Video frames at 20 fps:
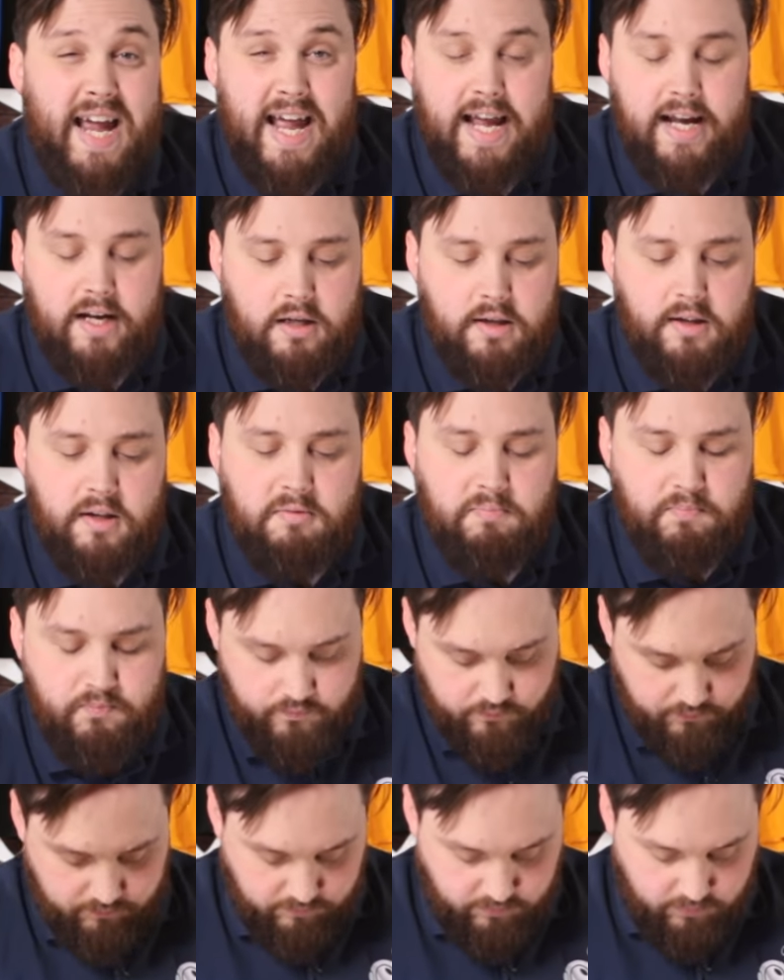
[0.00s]
angle,
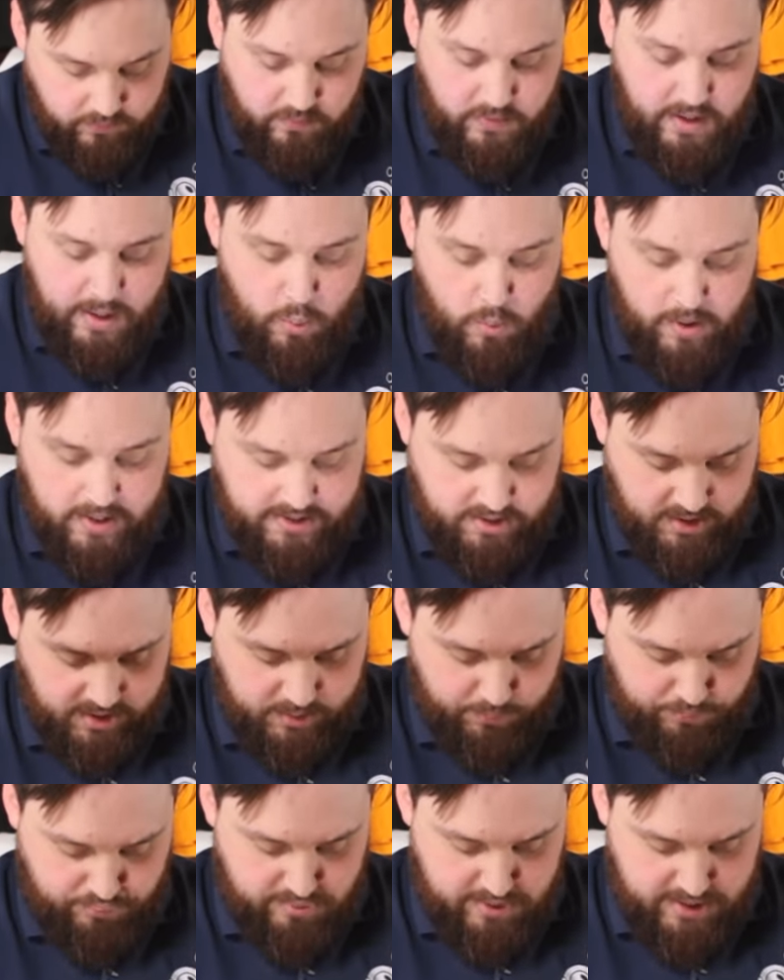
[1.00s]
which
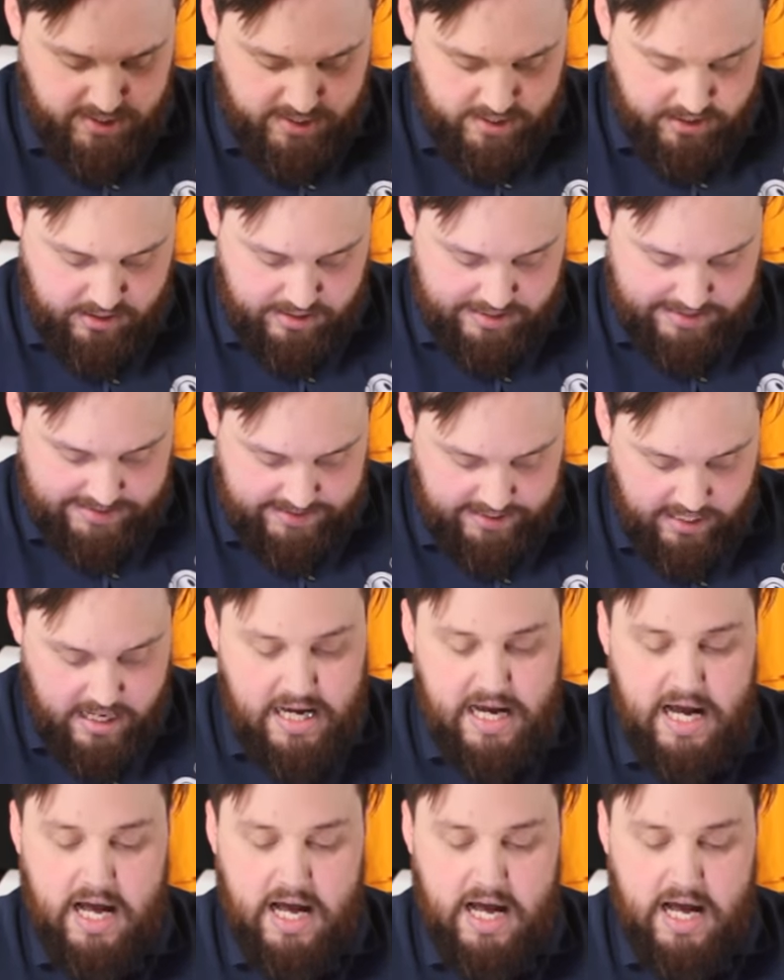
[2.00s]
is pretty good.